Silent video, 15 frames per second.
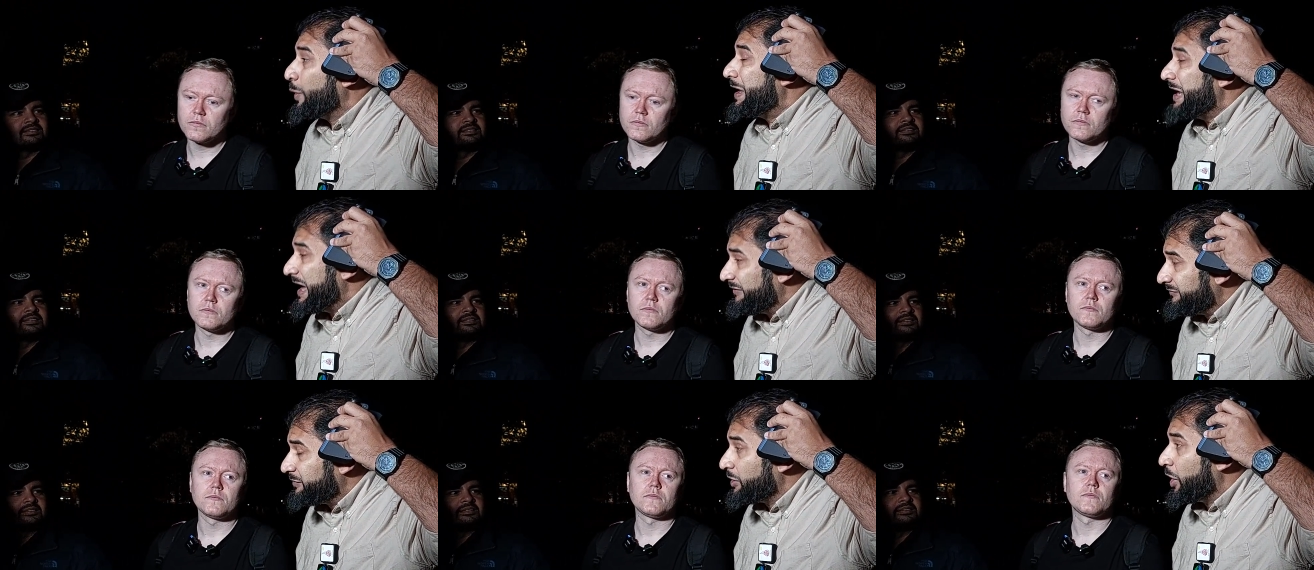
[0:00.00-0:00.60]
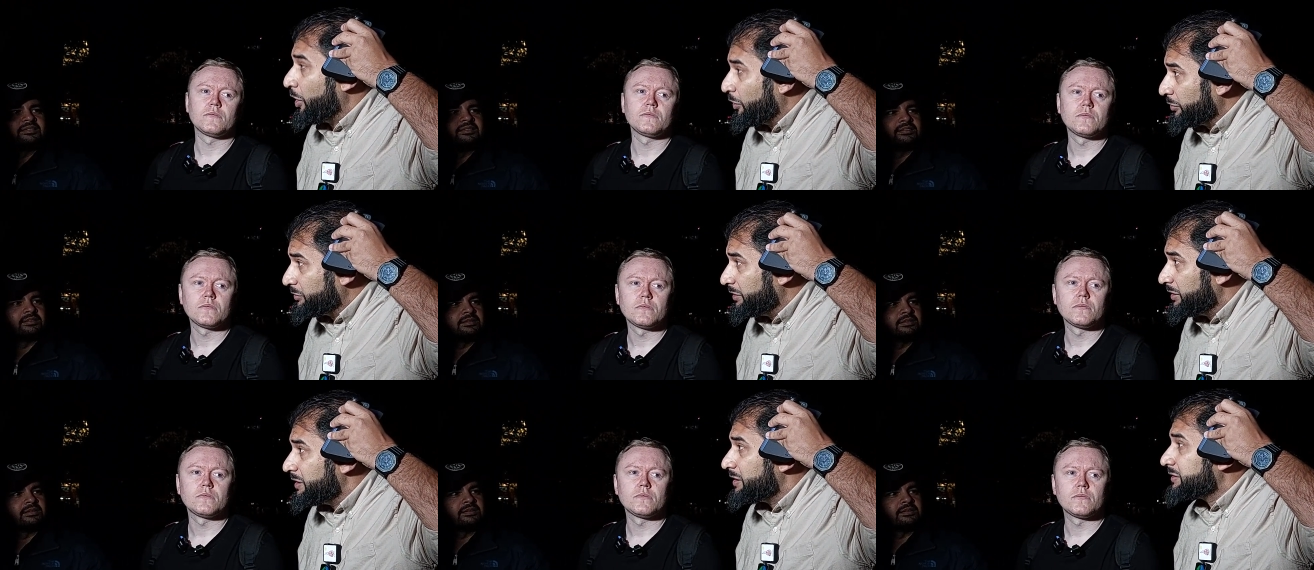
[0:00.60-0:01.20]
Speaker 1: well have
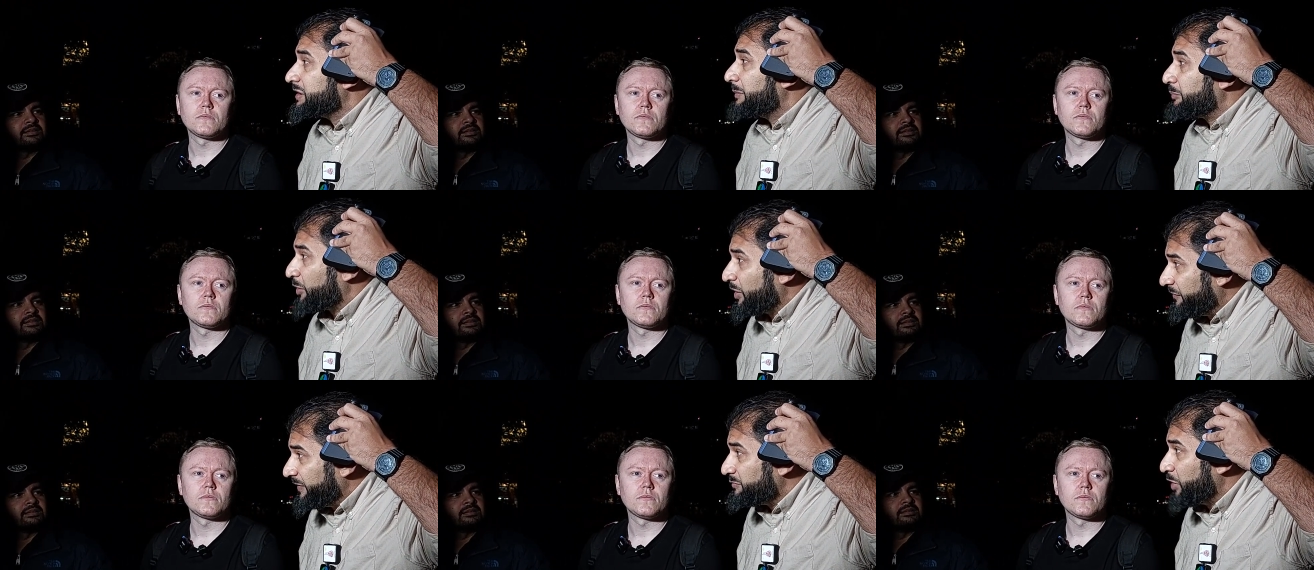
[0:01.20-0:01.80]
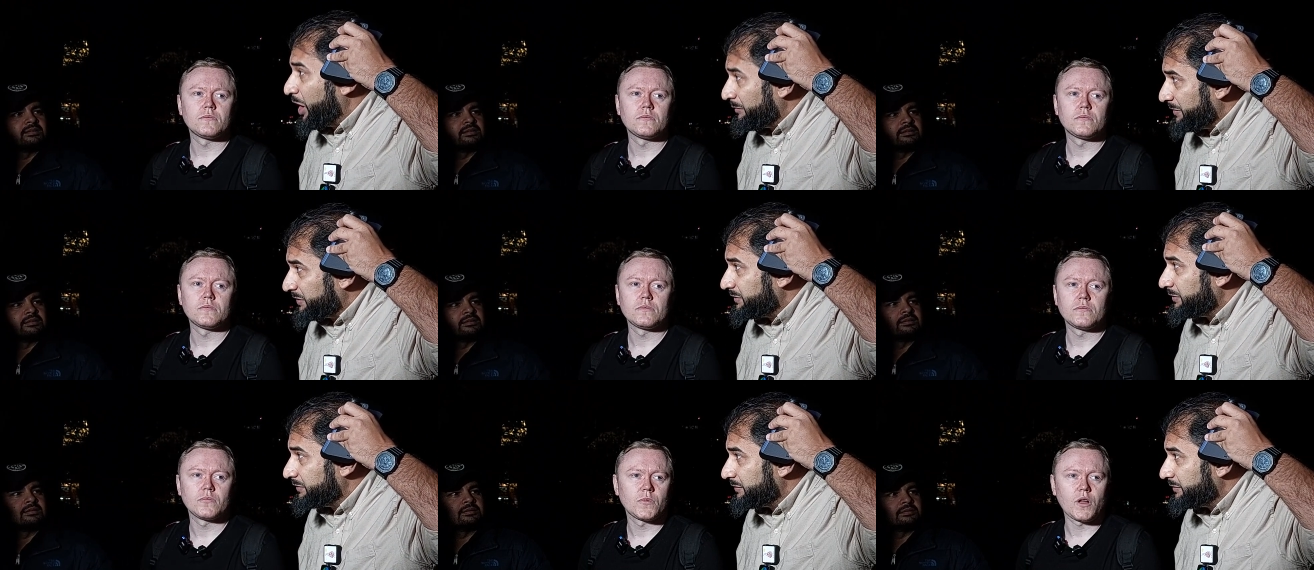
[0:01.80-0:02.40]
known the Prophet
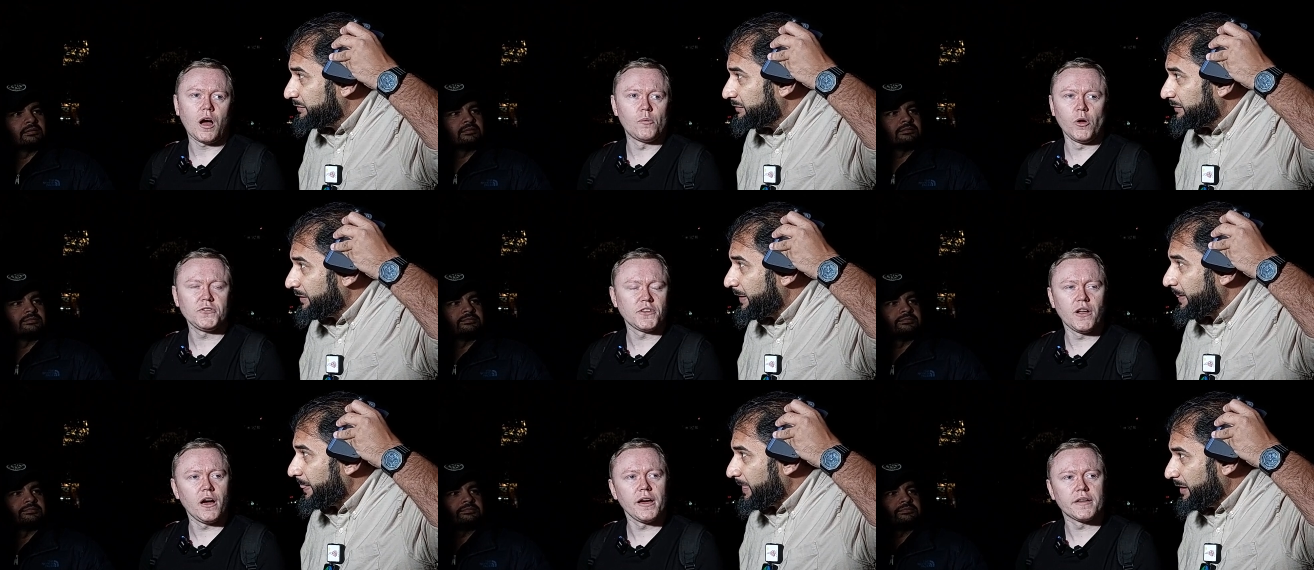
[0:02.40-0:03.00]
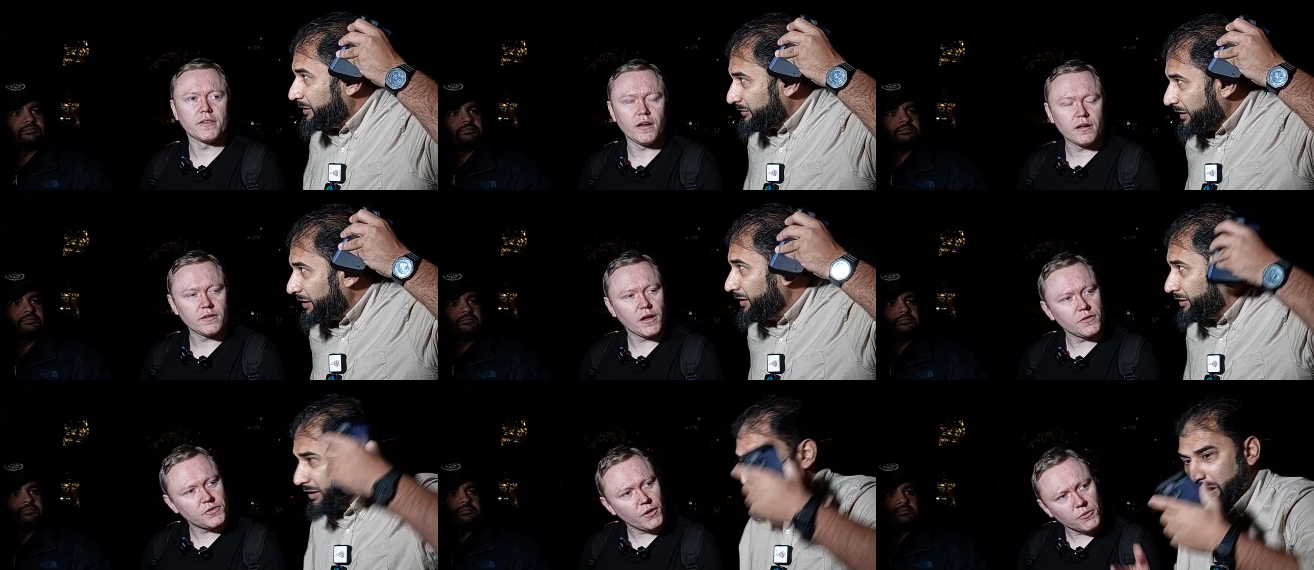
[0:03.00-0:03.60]
Muhammad. I'm not denying.
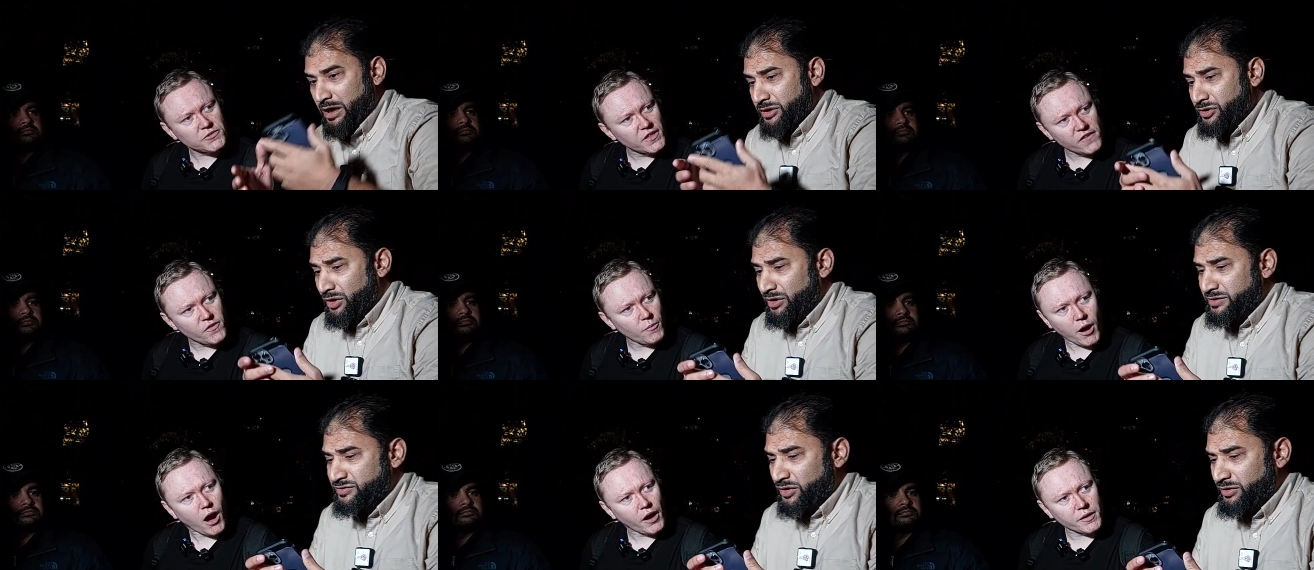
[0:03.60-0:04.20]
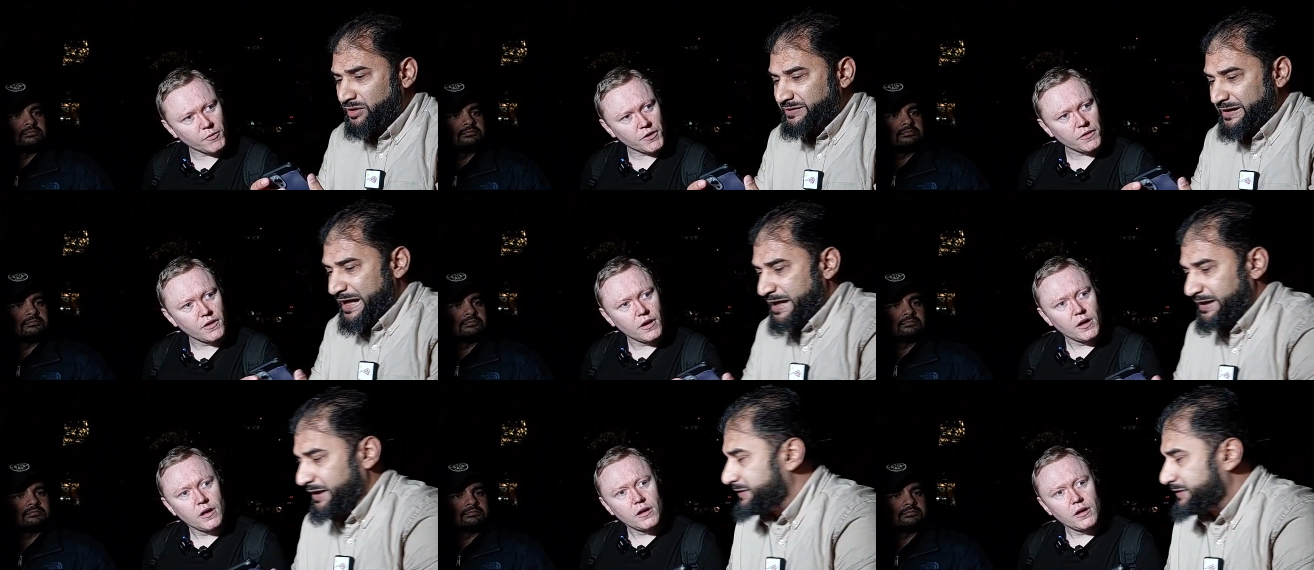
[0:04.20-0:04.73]
Okay, okay, uh, you're, you're not denying